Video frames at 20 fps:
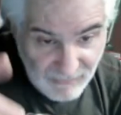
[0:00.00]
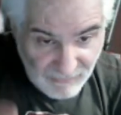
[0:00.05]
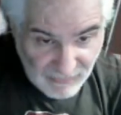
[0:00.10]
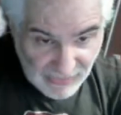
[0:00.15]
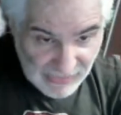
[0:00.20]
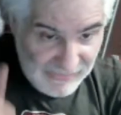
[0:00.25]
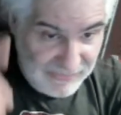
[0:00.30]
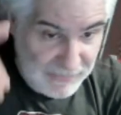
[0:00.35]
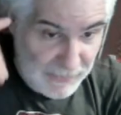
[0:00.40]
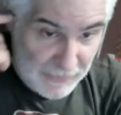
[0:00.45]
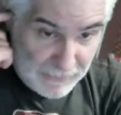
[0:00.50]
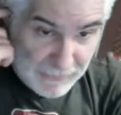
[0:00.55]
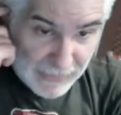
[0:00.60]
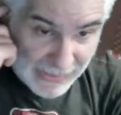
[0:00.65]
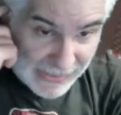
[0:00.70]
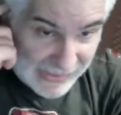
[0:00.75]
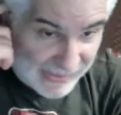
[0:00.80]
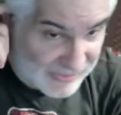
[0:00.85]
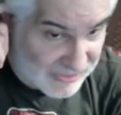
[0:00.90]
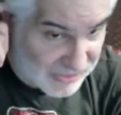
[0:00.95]
Facebook
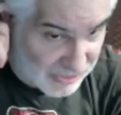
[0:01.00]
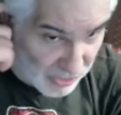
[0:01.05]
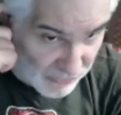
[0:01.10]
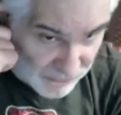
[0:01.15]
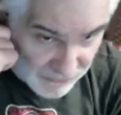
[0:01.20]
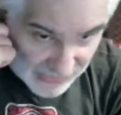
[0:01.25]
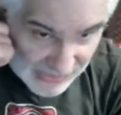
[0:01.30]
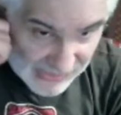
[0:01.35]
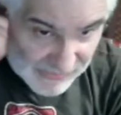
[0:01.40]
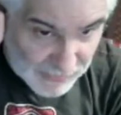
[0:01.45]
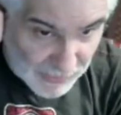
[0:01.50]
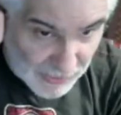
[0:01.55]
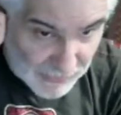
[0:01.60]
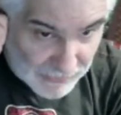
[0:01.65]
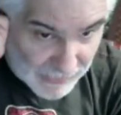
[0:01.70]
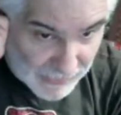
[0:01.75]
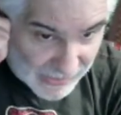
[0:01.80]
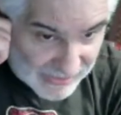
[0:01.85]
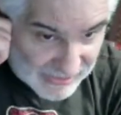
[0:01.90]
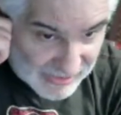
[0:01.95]
page, your Facebook
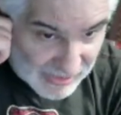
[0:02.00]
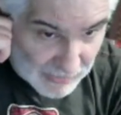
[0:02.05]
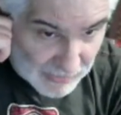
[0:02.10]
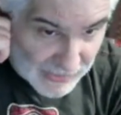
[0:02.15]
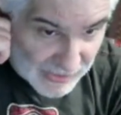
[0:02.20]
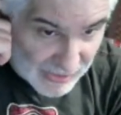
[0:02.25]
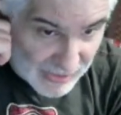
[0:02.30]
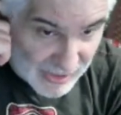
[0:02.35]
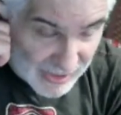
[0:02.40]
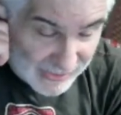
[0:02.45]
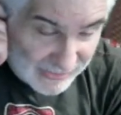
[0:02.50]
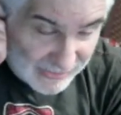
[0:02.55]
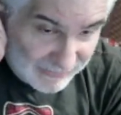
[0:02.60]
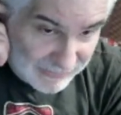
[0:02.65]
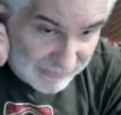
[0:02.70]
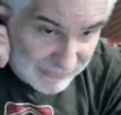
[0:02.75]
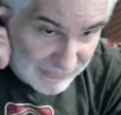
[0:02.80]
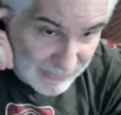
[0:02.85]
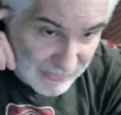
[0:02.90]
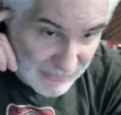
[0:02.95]
page, it'll be on.
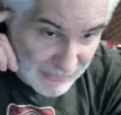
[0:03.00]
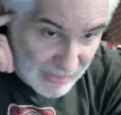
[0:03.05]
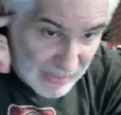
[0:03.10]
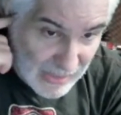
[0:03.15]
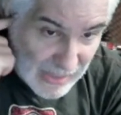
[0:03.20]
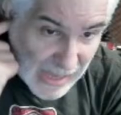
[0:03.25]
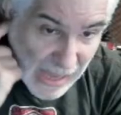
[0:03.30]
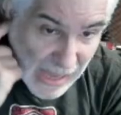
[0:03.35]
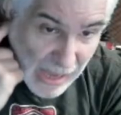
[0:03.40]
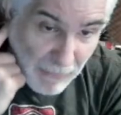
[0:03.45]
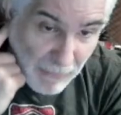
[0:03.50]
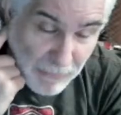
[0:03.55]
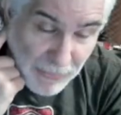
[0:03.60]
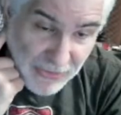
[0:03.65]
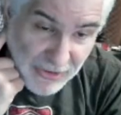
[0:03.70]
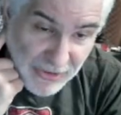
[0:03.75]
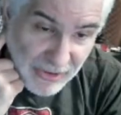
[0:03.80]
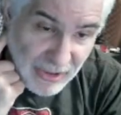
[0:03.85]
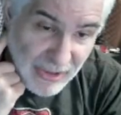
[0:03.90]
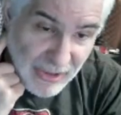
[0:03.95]
I'll
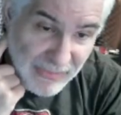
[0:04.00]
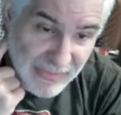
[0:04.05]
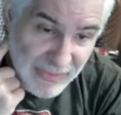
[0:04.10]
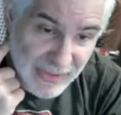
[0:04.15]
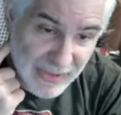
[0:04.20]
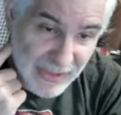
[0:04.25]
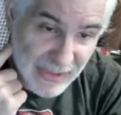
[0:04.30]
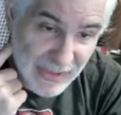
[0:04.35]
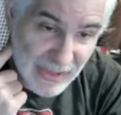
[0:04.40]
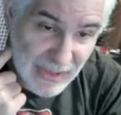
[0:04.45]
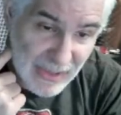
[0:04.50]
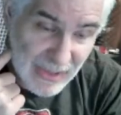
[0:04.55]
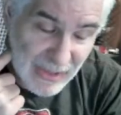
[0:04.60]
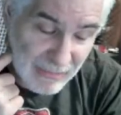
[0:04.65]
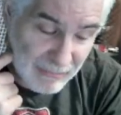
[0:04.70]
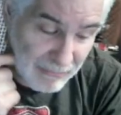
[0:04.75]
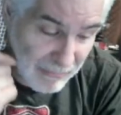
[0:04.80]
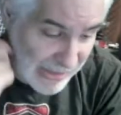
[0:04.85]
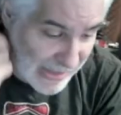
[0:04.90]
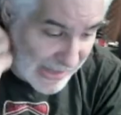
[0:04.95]
put it on
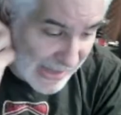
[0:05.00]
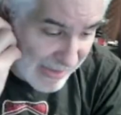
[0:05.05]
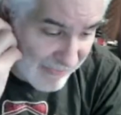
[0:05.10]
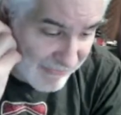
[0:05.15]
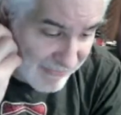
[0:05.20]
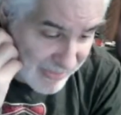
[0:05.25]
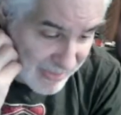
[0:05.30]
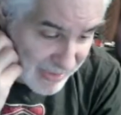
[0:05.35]
the. We have